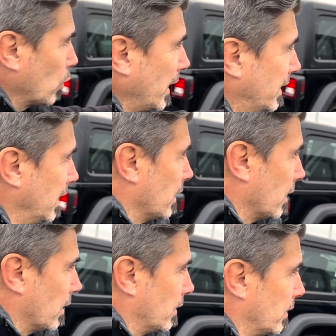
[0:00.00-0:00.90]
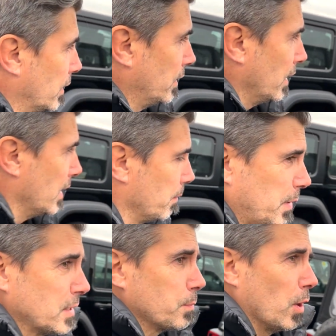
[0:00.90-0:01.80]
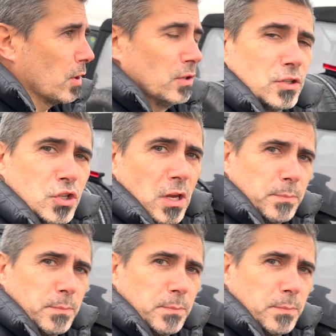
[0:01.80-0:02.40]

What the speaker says: and actually be prepared to run, because most of these